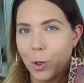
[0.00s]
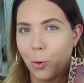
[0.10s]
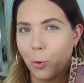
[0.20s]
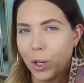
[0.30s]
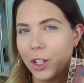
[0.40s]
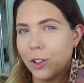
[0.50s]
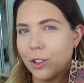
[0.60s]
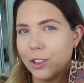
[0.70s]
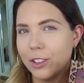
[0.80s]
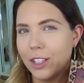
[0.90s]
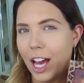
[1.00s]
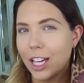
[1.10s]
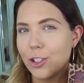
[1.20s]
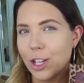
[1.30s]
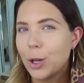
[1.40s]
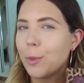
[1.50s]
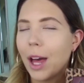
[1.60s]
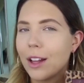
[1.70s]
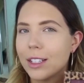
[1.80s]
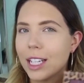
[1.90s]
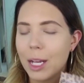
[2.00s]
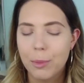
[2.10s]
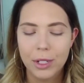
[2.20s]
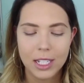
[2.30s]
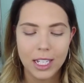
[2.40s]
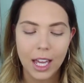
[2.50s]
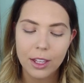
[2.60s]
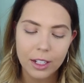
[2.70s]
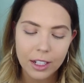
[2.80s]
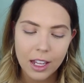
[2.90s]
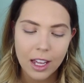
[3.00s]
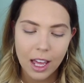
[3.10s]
real eyeshadow palette that I put together,